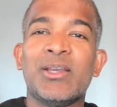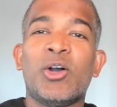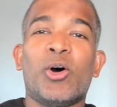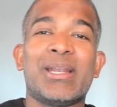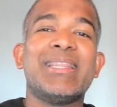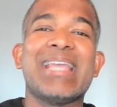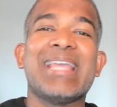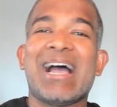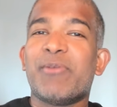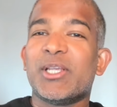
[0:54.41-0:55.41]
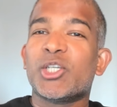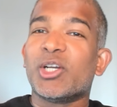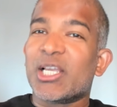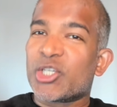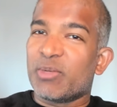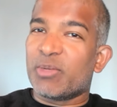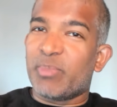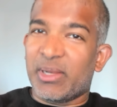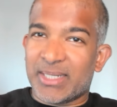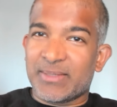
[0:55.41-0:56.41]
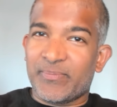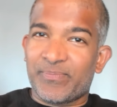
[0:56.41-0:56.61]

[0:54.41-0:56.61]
or even the average collection period.